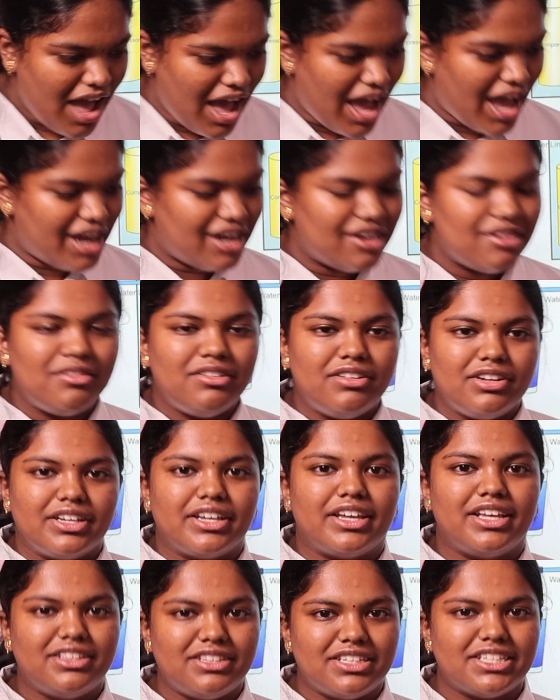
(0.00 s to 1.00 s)
And
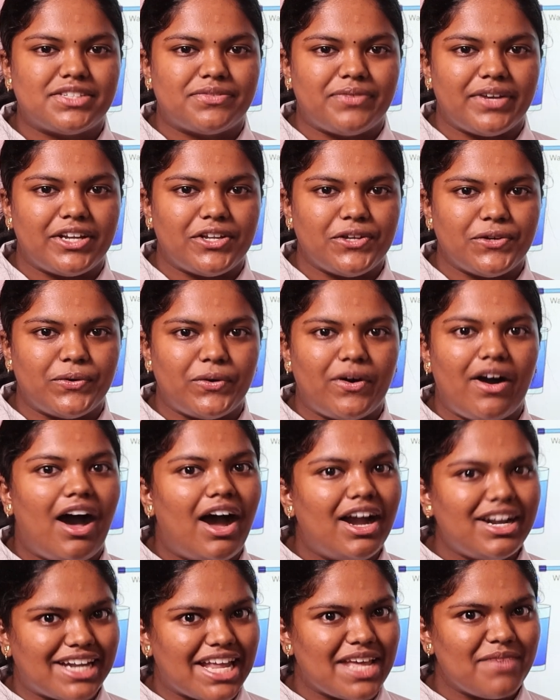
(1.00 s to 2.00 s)
in this video,
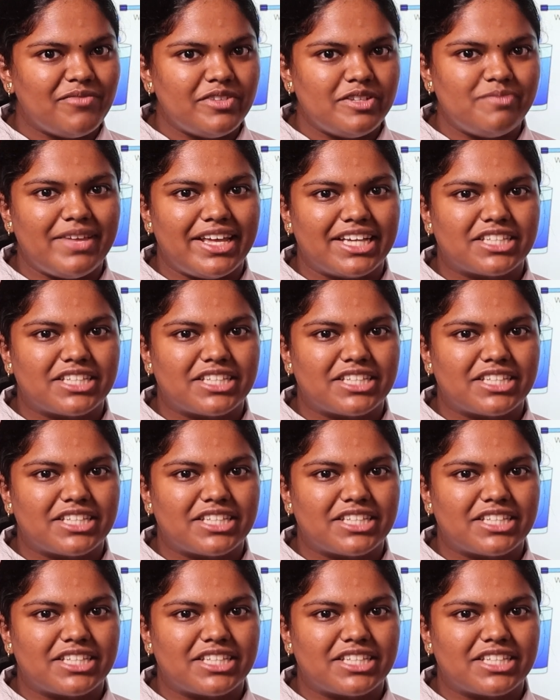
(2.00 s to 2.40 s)
our team will be